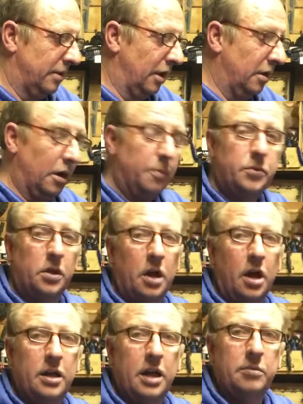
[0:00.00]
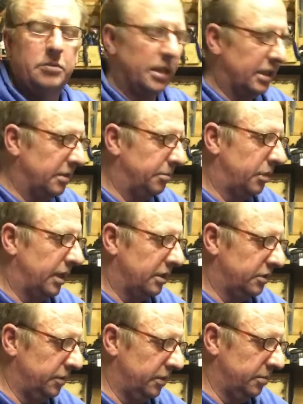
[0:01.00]
up to now, I'm really
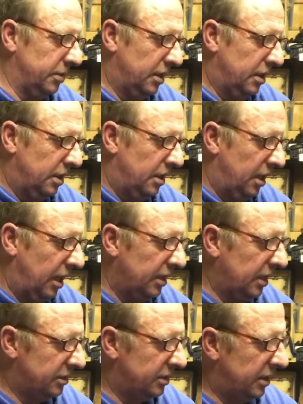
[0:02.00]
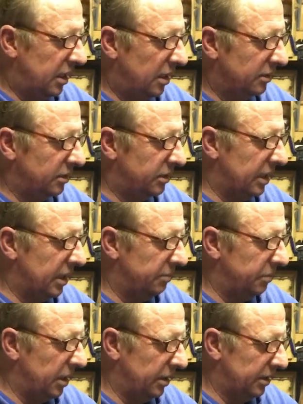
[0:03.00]
impressed with them. I actually had to send
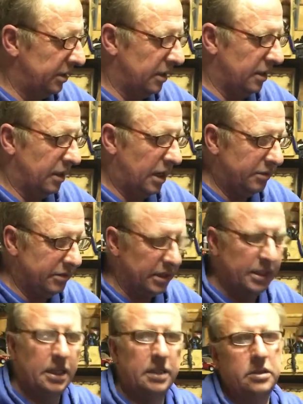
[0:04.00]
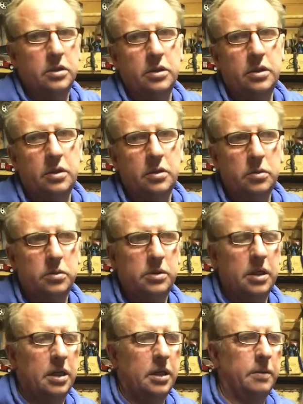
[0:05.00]
back, I really like to look at those
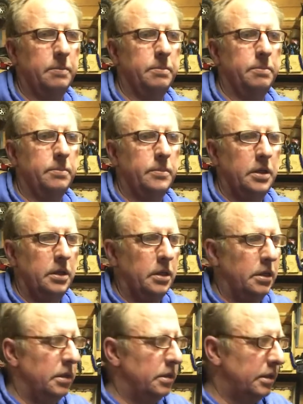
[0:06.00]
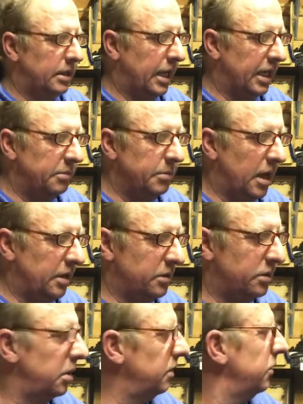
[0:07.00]
King Max
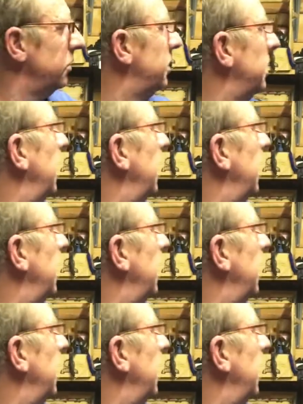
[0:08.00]
servos that